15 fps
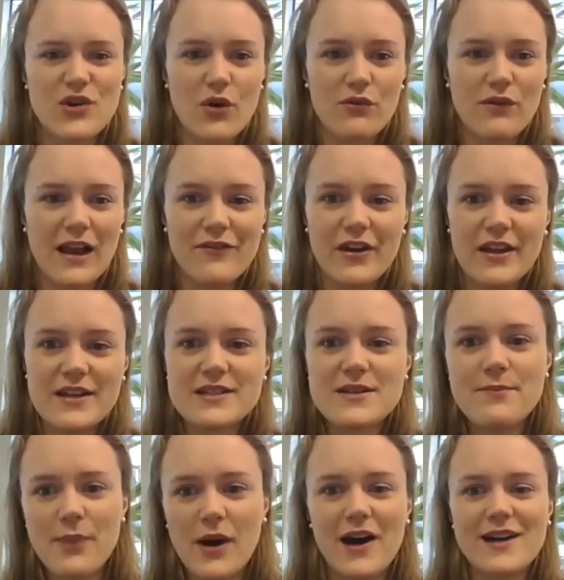it's not
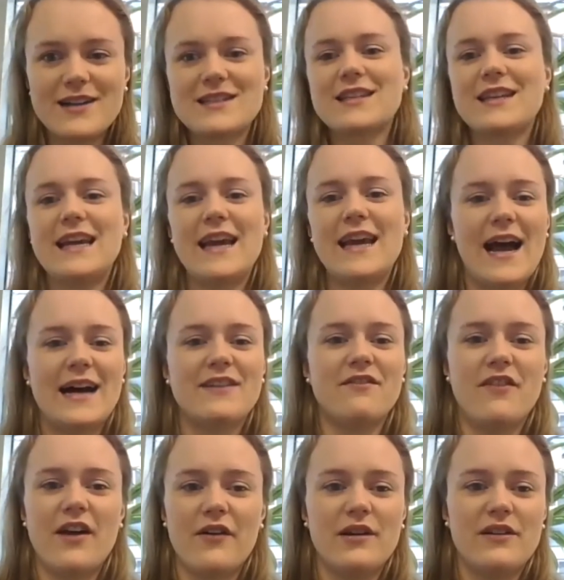relevant but it
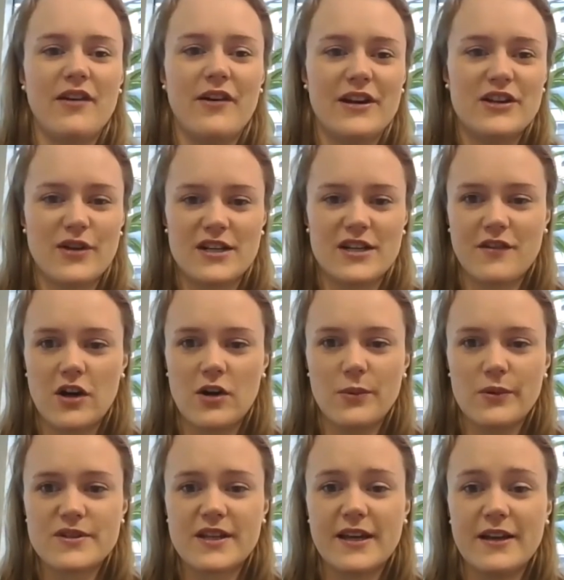had very very
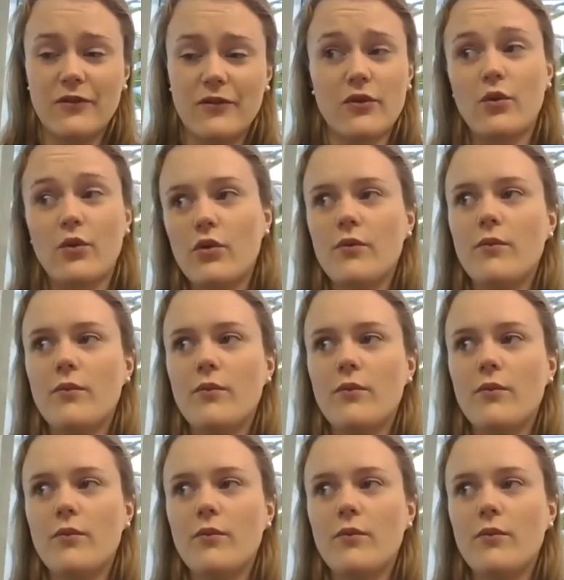transferable skills